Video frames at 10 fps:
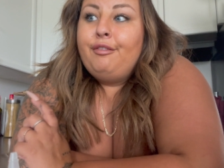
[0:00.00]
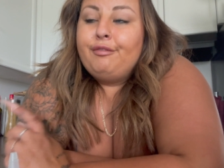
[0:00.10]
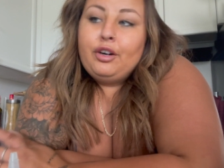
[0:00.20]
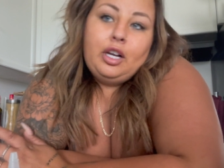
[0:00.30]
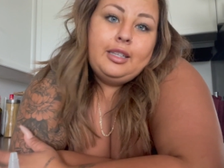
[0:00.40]

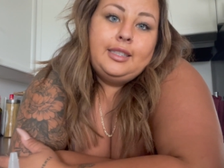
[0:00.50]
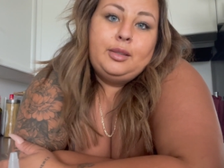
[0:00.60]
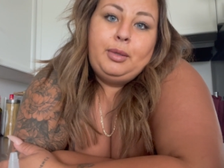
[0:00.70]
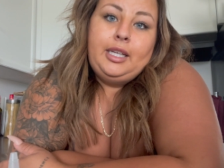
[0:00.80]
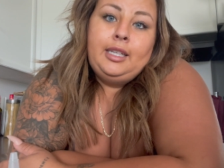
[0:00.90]
for at least
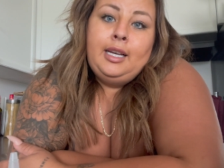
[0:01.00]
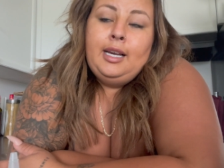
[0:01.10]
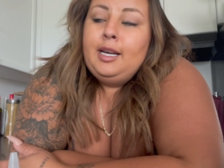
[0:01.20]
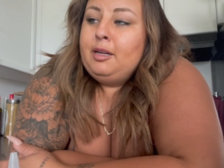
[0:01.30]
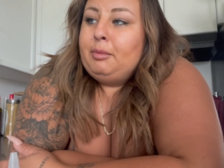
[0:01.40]
a week.
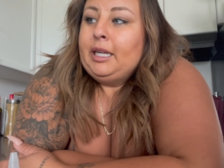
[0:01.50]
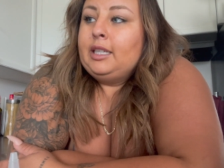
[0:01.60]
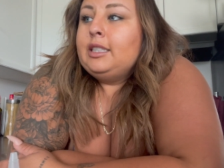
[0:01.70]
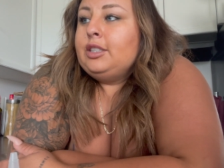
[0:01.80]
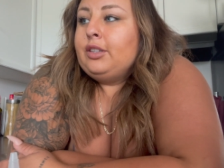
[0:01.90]

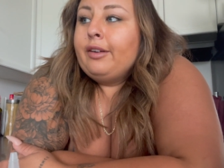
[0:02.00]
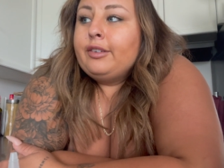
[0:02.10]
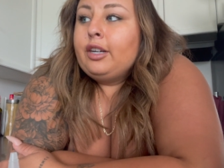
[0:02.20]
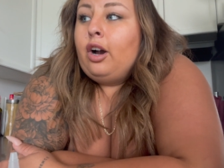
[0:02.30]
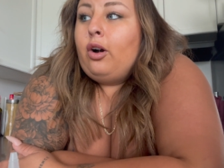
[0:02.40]
Because you
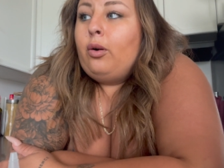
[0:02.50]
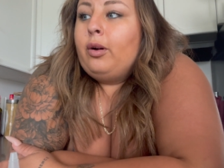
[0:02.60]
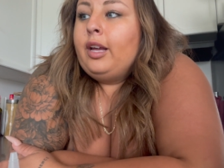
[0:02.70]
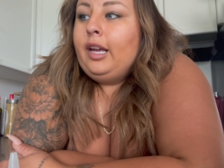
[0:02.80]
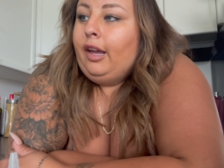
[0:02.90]
never know
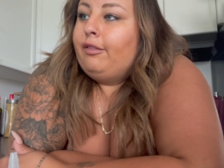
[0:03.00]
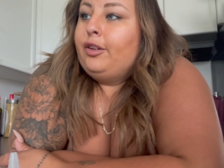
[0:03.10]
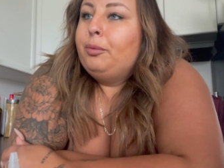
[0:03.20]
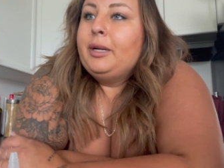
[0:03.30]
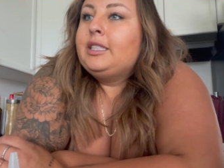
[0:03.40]
if
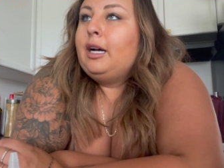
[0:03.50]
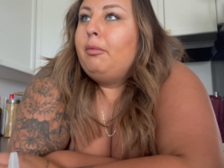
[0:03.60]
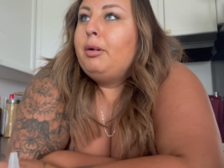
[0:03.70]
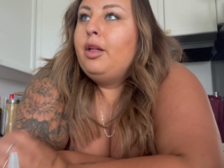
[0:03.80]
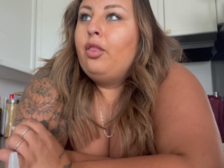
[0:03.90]
you picked
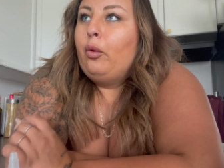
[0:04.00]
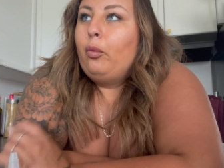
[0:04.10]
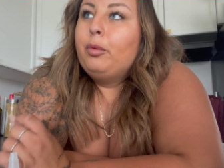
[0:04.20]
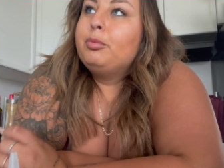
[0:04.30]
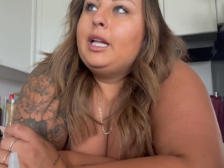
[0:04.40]
up the
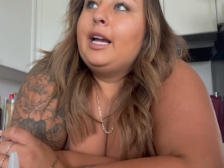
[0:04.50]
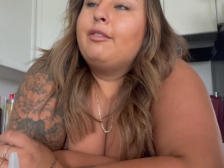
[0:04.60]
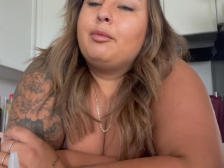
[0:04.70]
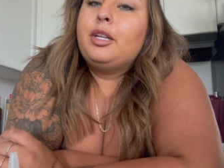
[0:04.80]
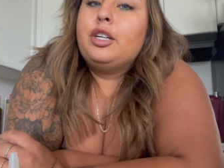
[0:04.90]
one
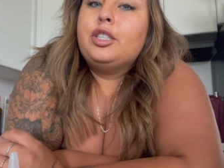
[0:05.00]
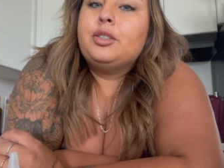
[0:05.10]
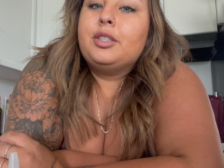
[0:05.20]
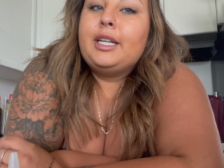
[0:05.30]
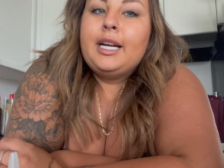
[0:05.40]
plant from the
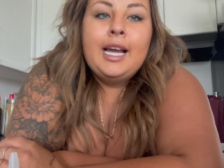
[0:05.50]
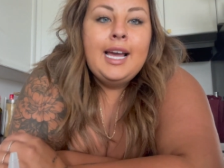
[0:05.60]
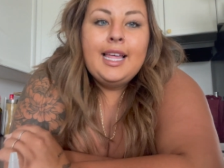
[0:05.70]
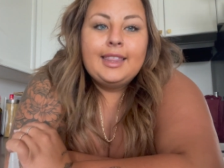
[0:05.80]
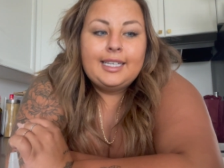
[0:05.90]
nursery
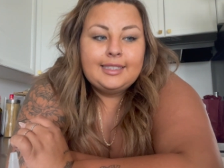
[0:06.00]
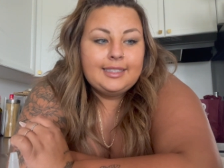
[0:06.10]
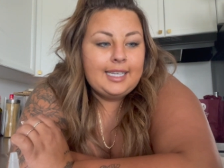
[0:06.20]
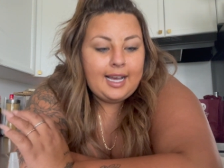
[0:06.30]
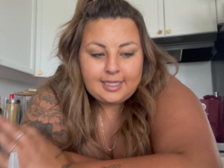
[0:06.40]
that
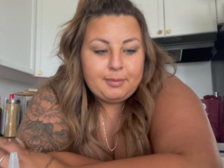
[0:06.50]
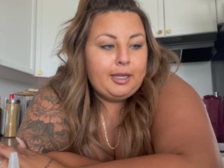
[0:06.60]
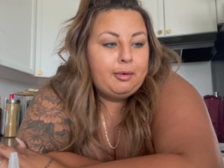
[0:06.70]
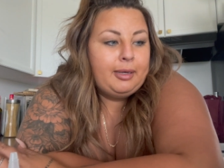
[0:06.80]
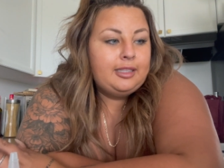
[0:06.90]
has
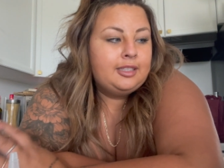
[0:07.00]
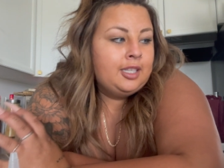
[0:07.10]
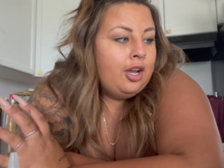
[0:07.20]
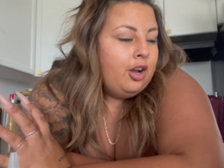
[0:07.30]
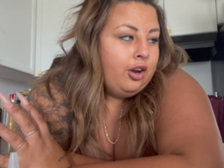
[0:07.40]
spider mites
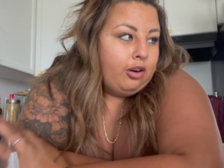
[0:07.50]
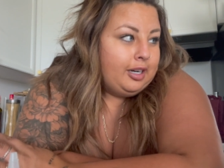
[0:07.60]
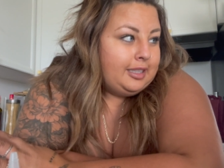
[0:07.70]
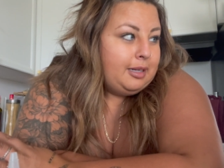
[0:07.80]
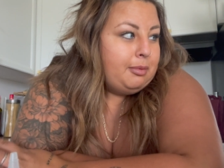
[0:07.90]
or
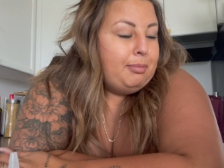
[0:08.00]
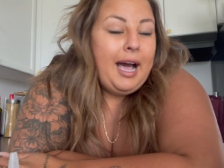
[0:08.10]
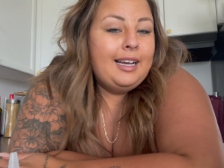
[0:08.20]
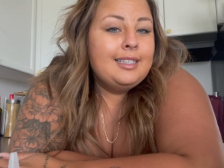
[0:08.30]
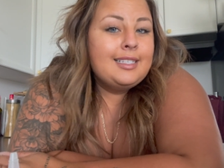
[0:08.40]
any type of
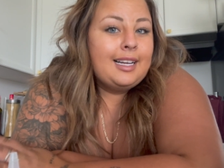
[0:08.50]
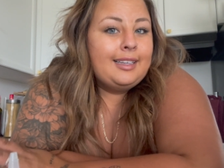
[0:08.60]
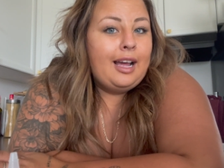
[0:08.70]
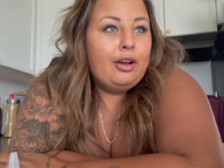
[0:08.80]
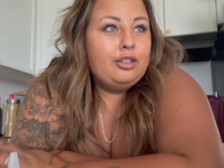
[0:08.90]
pest, and
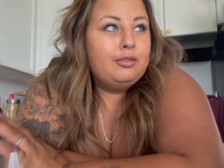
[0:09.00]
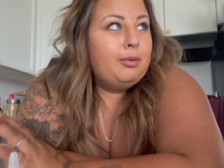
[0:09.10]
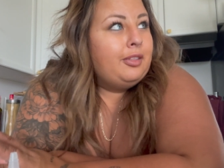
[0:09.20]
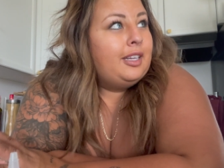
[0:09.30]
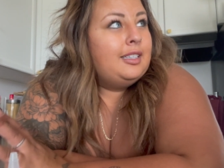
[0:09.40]
now you've
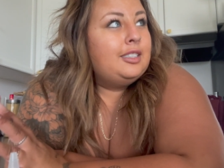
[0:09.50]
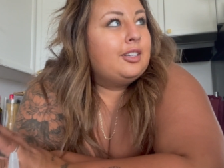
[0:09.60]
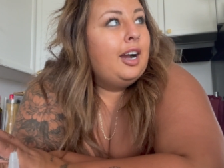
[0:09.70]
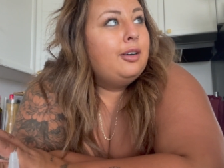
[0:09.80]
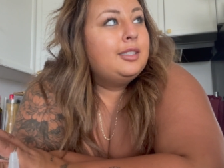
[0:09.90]
brought that into your
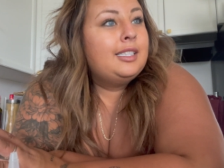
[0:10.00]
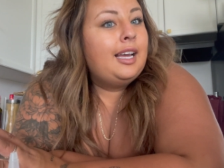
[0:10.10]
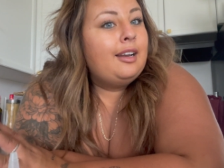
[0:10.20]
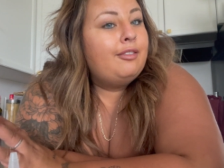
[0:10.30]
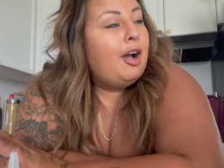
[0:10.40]
house.
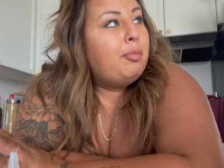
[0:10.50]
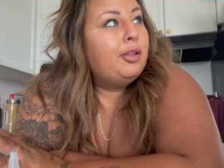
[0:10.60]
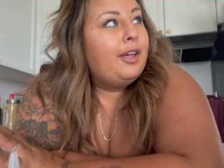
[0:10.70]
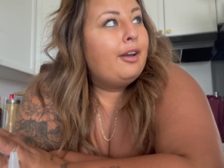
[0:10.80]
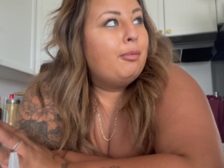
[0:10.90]
And if I
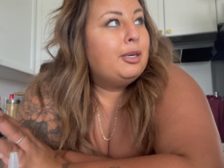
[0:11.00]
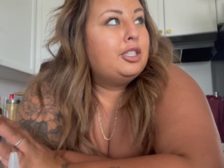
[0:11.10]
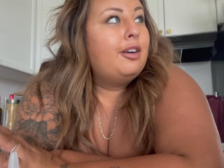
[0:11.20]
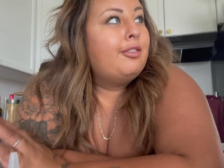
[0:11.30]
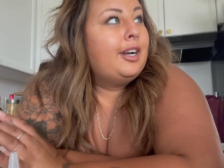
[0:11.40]
put that on my
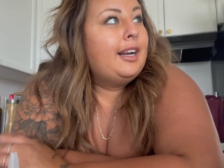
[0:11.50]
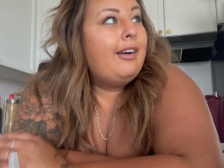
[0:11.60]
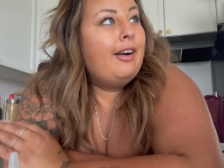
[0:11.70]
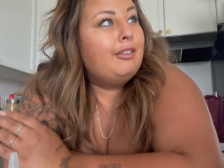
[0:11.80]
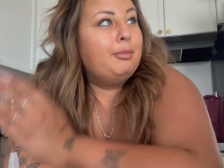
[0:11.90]
shelf right
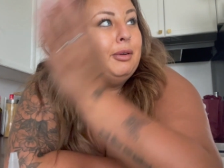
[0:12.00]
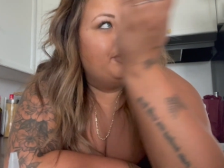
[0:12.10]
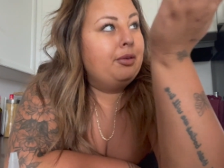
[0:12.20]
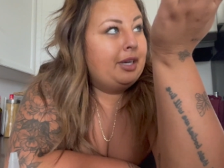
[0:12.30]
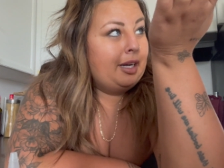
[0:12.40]
now, I would be
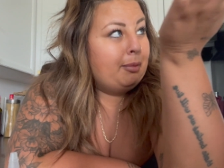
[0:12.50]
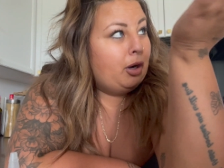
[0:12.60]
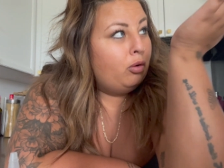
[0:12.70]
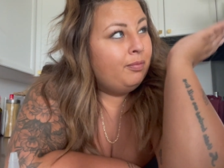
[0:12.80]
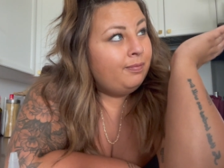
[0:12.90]
ruining
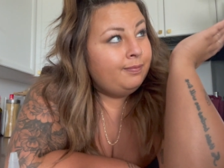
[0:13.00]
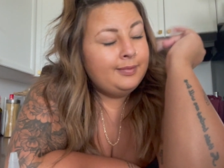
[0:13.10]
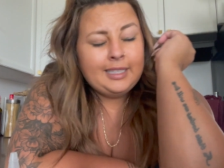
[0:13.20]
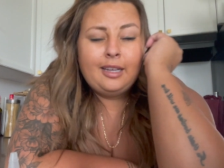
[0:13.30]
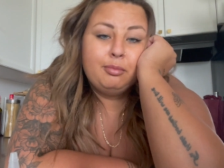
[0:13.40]
about
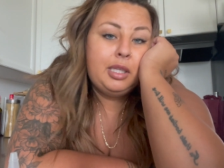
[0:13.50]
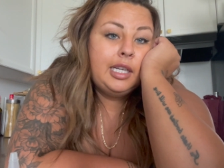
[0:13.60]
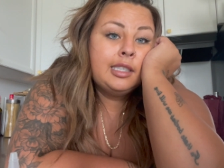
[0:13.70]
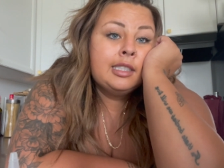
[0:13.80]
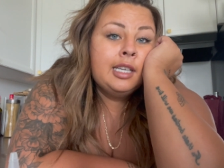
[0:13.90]
ten
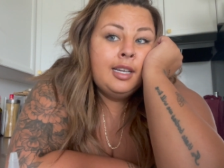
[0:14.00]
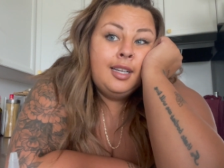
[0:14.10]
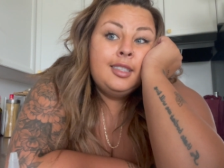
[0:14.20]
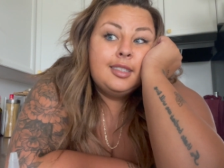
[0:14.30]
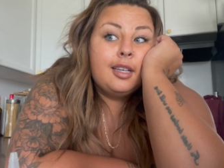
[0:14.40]
plants.
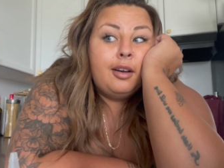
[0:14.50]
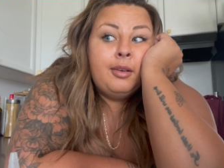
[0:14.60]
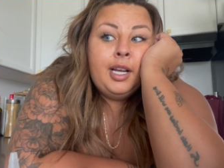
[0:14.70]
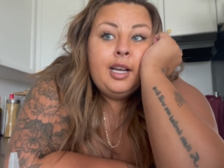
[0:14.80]
So,